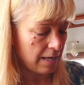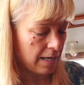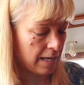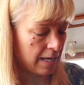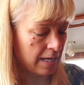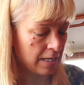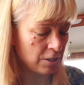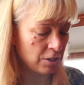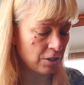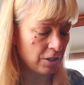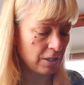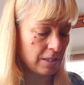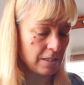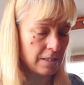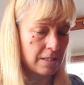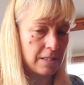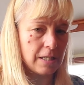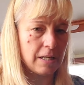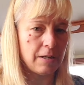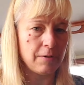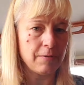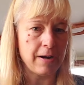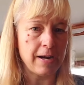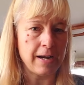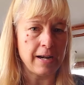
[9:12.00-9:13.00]
as you can
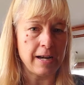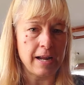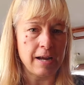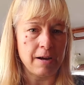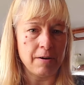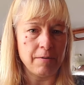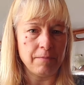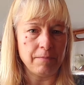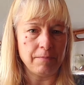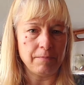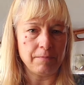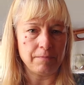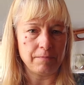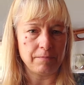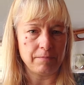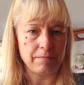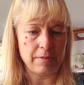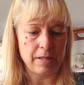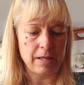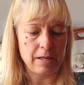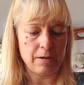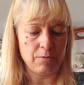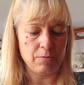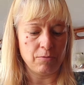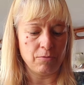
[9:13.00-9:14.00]
see right now,
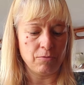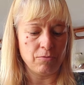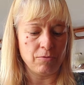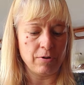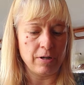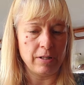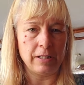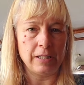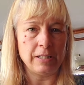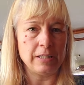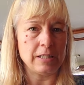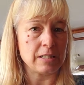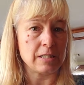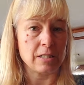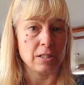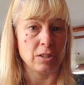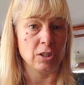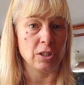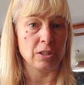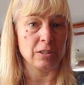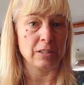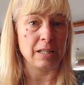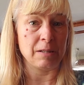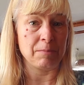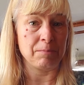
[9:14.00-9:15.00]
it really doesn't
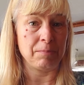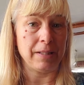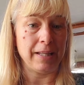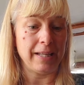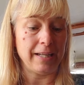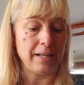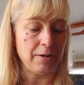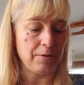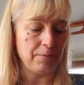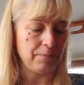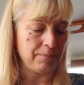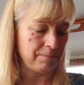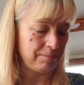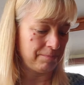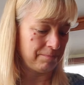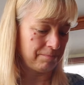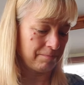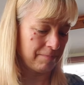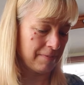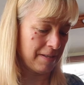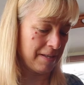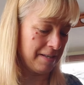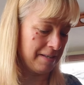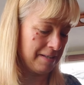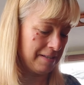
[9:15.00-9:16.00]
look like Play-Doh.
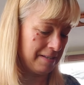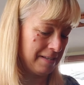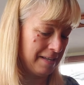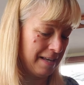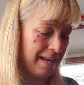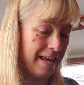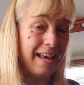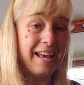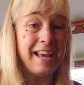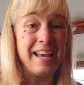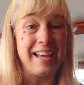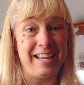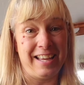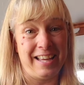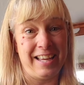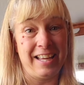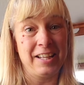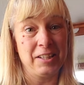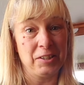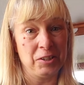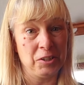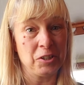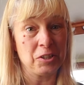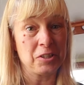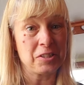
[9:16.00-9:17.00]

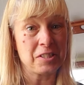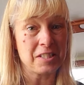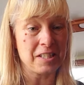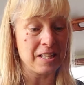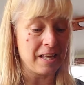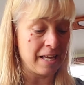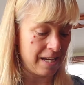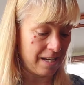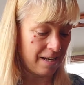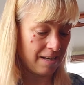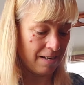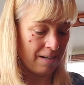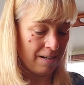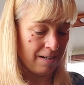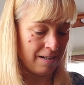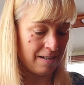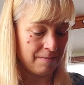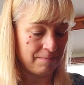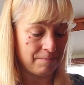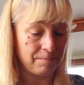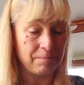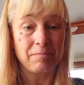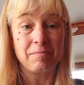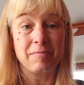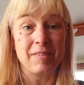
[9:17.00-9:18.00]
It looks like
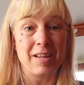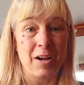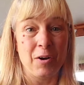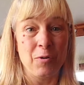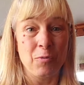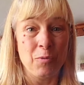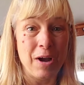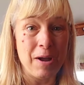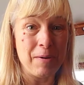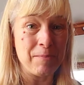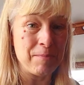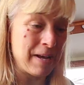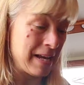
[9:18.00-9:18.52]
a wet